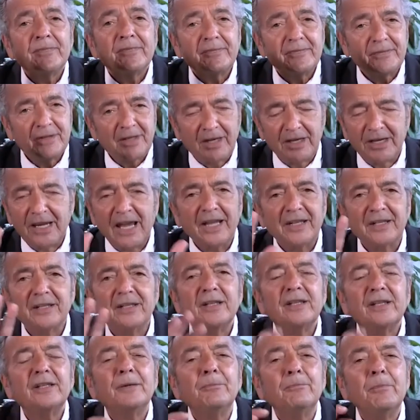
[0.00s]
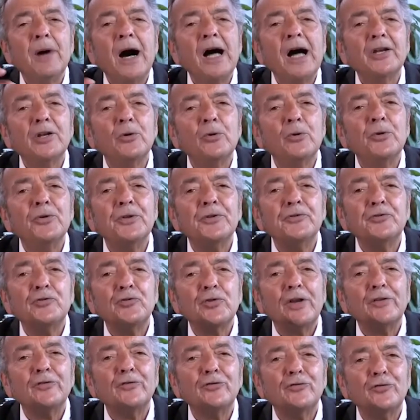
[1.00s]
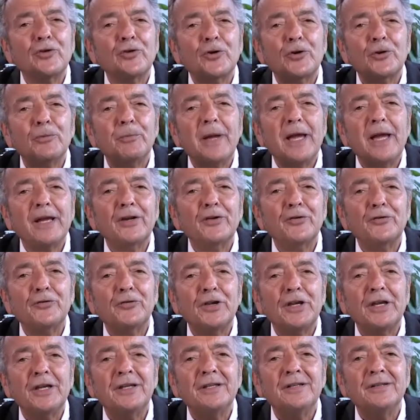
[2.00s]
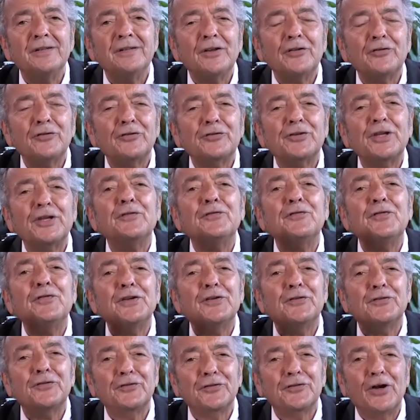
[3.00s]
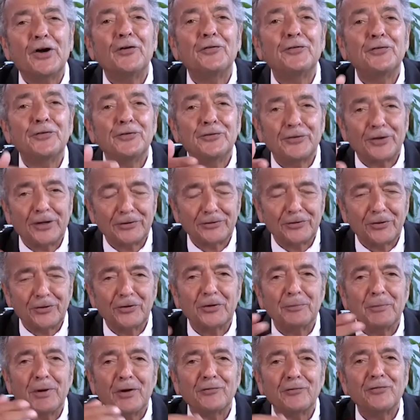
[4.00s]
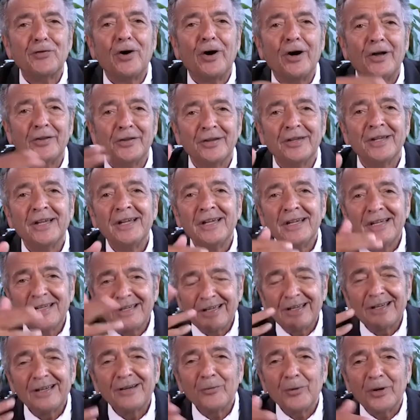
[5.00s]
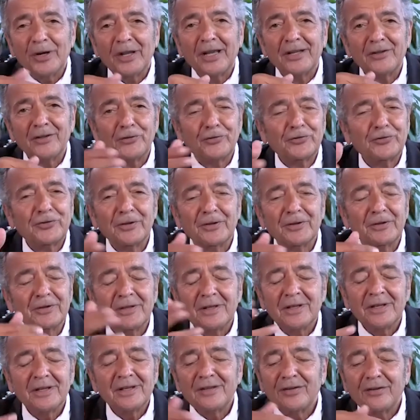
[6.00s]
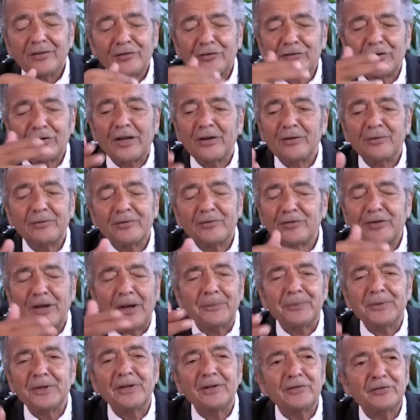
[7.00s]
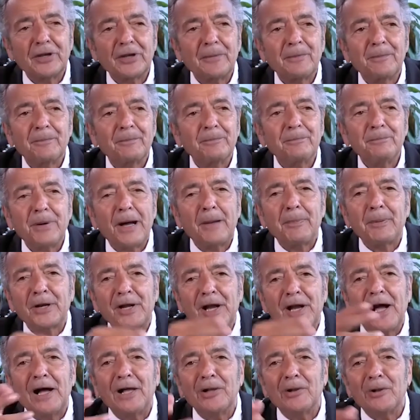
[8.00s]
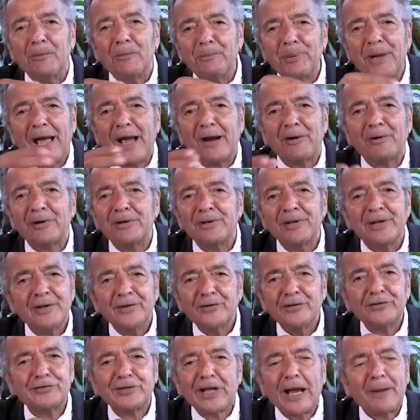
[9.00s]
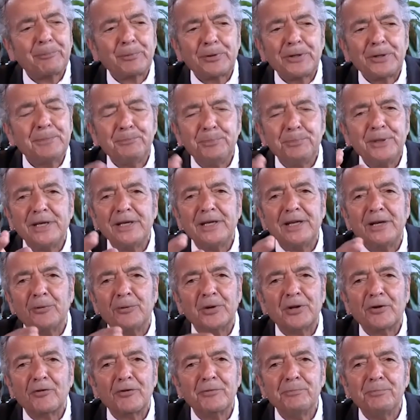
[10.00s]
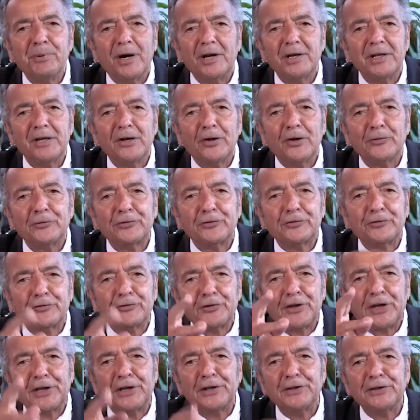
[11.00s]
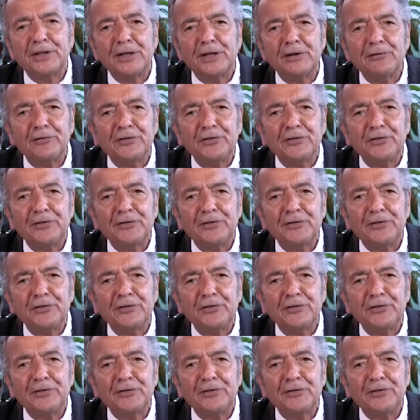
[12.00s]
again, the motto of the Trends Journal magazine is think for yourself. As I told you, my father, when I used to say something, he'd say, Papagallo, parrot, stop repeating what everybody else is saying and think for